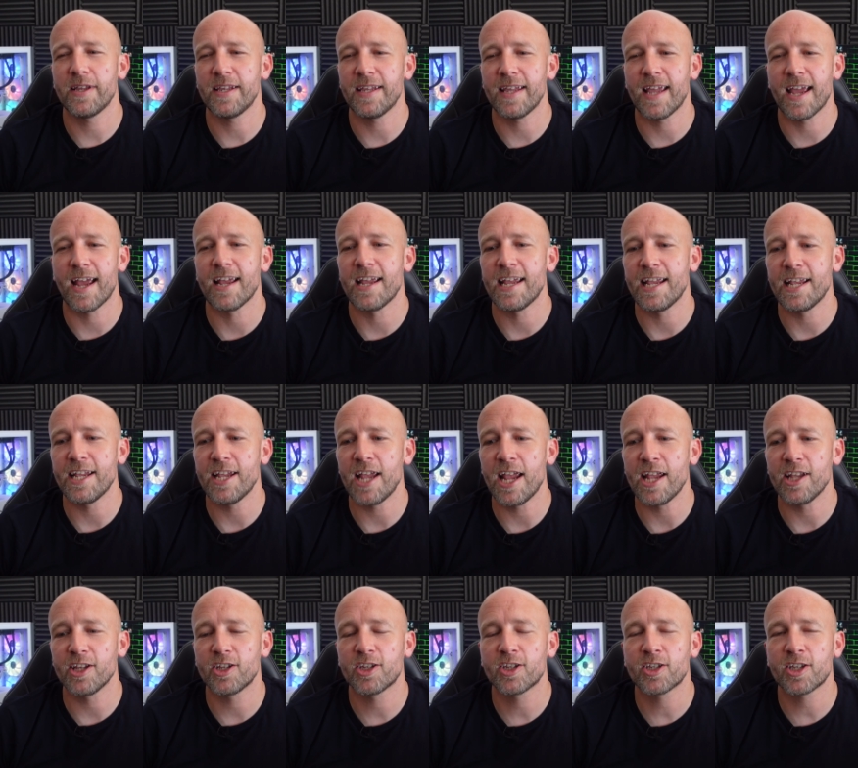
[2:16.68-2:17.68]
yeah,
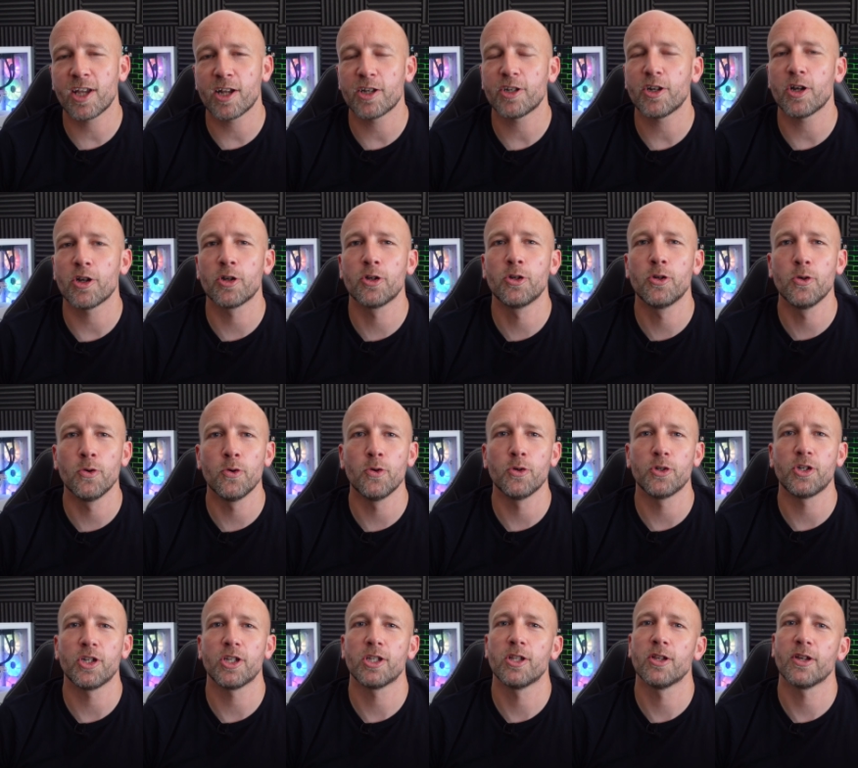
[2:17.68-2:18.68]
it's such a
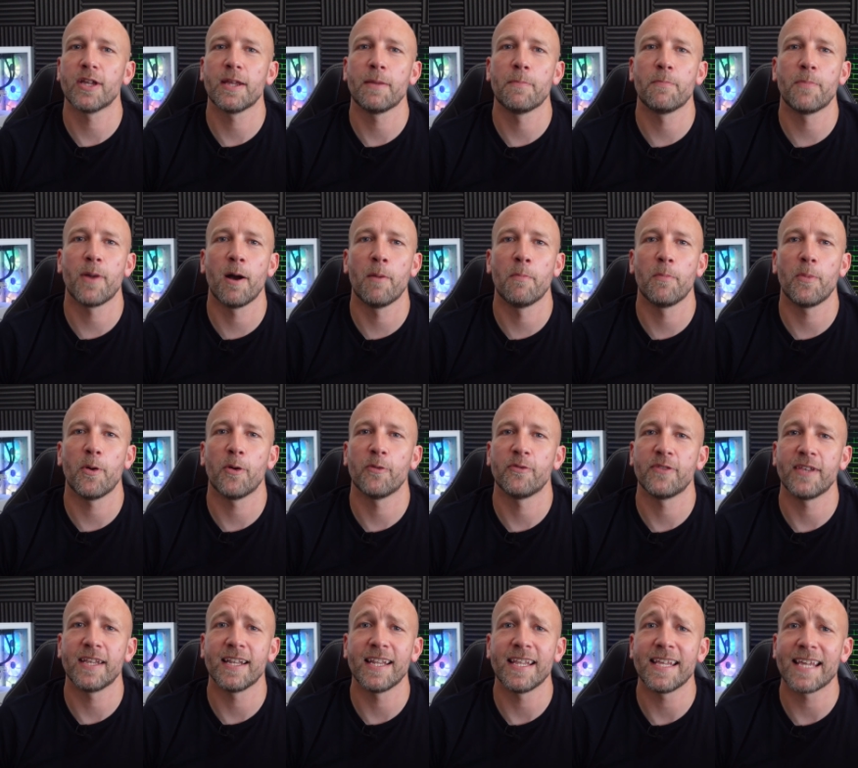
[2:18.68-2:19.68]
gorgeous looking pump on
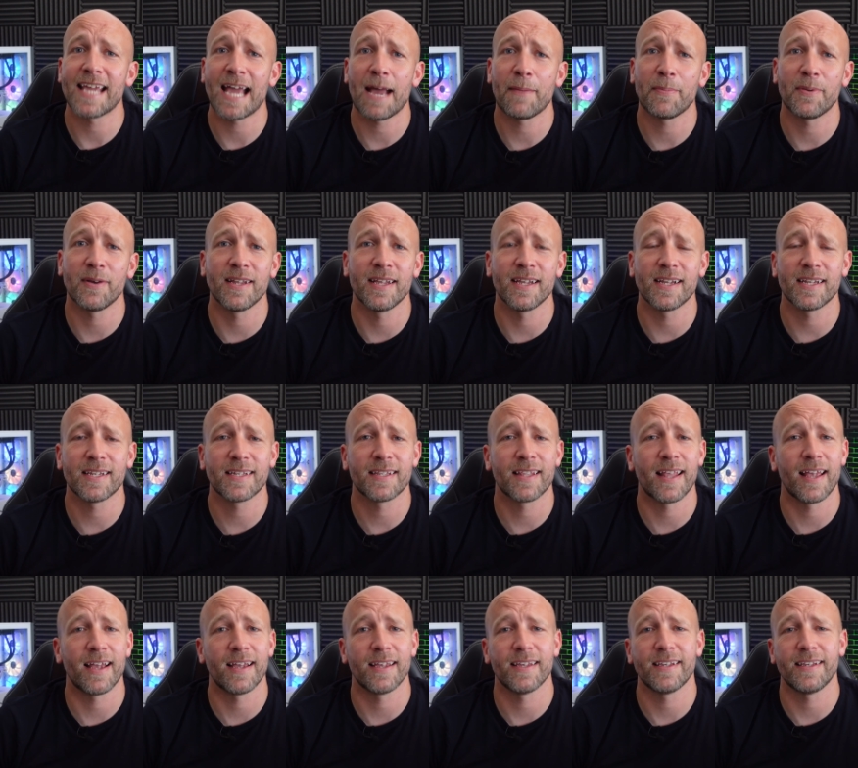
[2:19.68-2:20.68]
the Elite Capellix
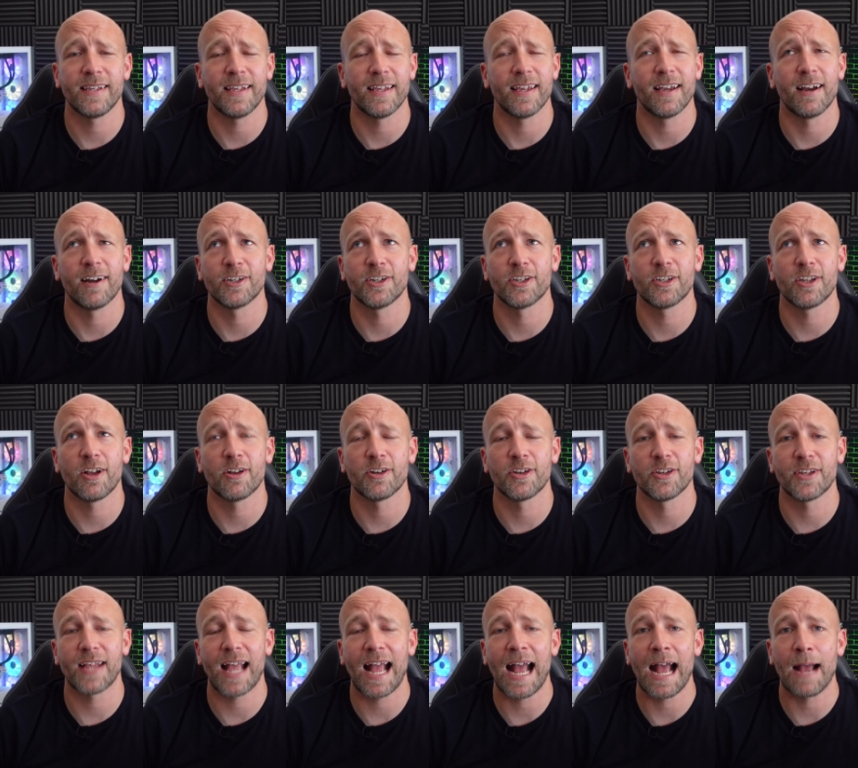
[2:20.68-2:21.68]
that yeah, I just I
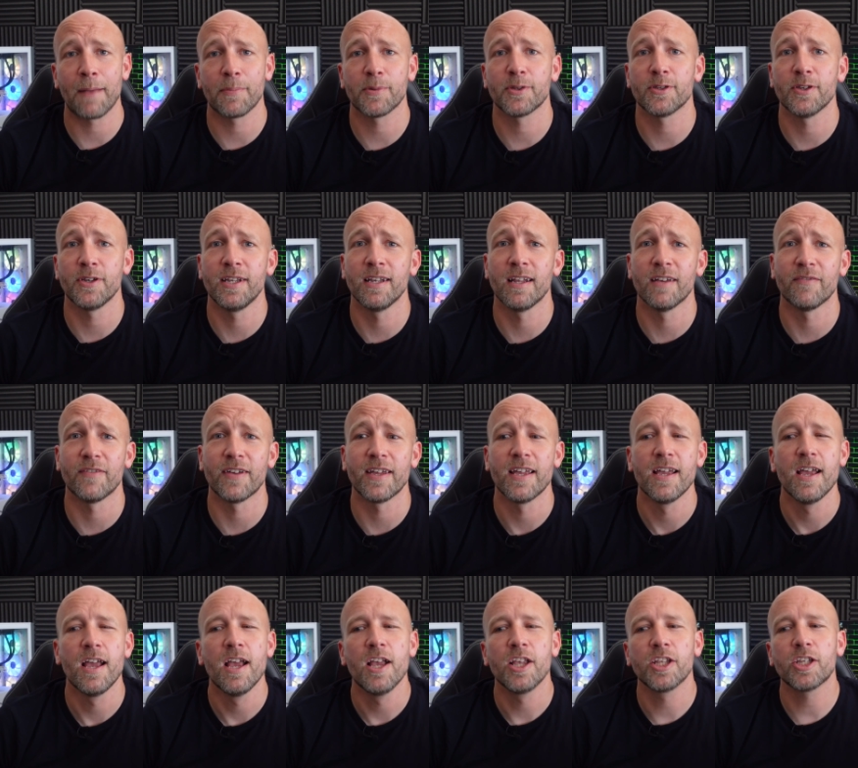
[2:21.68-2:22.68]
just absolutely love it.
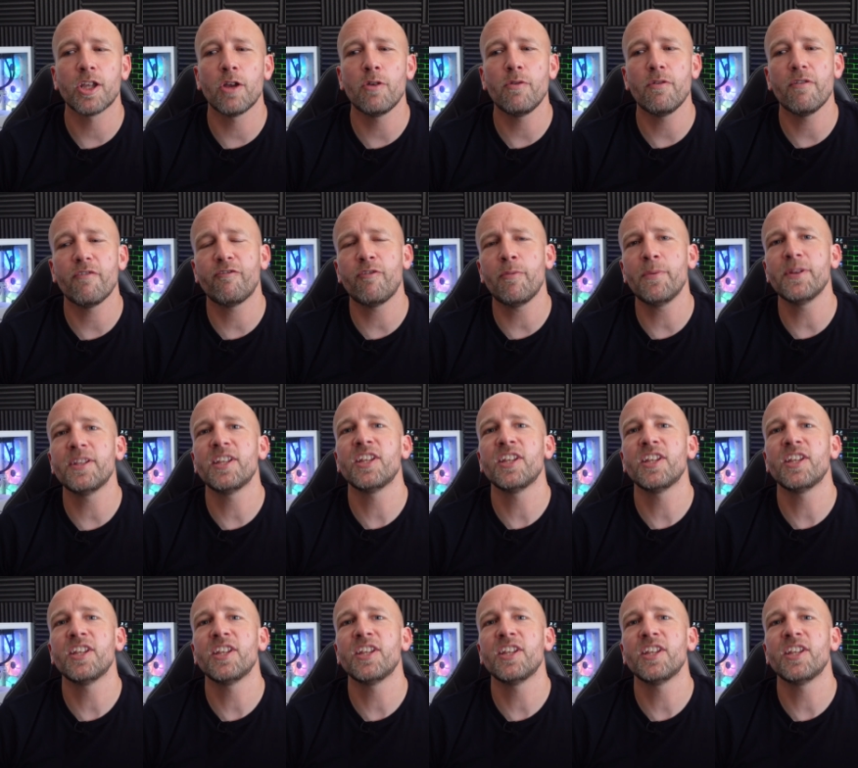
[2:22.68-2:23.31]
So from a